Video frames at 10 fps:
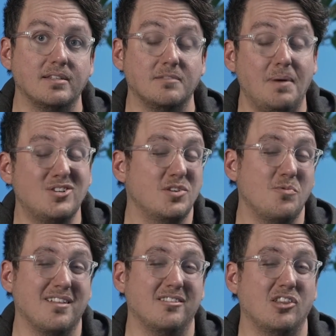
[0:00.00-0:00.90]
especially
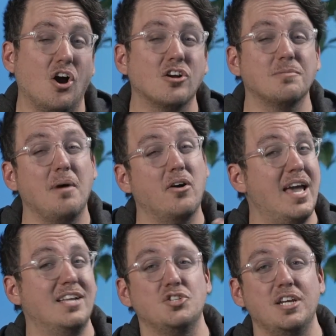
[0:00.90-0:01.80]
with a large amount
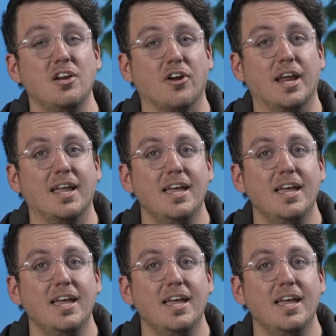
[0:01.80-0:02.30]
of engineering,